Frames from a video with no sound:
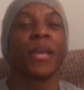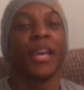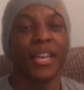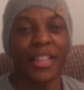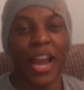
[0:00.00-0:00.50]

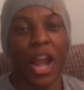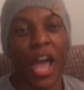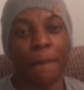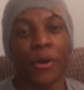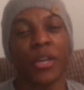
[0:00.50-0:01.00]
Hit that
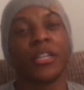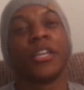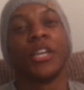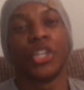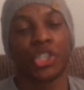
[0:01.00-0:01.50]
like
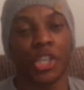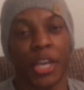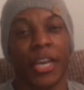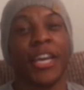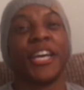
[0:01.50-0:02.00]
button,
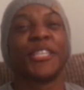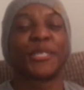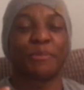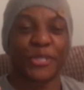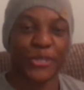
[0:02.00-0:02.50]
share,
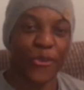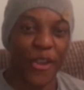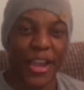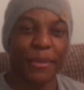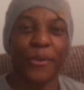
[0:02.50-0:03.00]

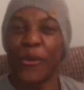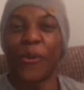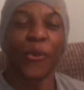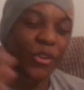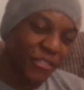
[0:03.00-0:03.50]
subscribe,
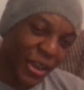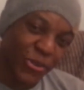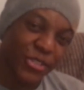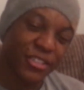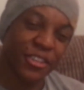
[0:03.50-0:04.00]
all of
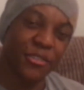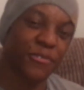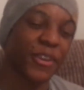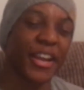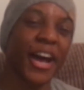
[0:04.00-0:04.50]
that good
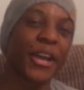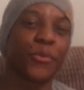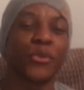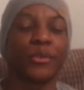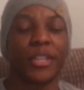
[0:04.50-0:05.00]
stuff. And I
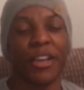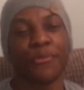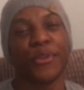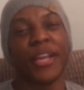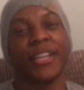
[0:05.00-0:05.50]
will
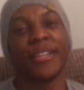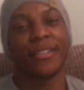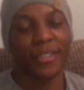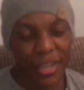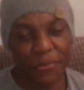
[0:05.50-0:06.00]

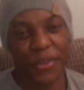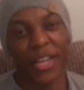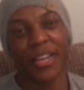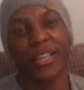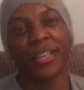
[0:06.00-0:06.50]

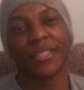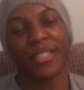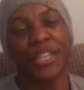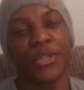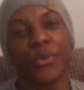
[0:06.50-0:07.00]
definitely
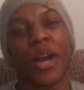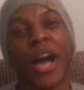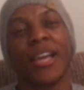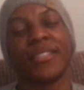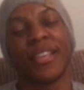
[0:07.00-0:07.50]
see you
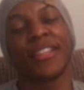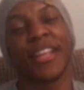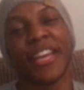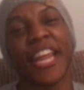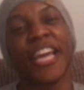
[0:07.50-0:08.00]
guys in
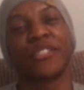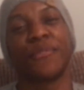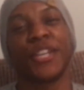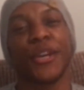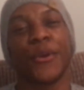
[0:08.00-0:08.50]
the next
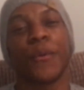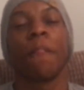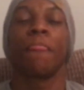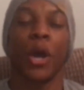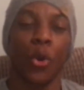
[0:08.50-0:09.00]
video.
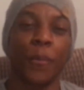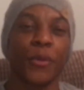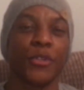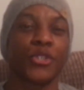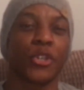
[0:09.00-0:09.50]
Hope
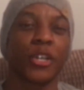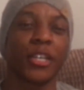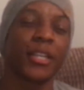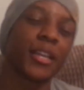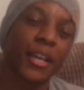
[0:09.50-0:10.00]
you enjoyed.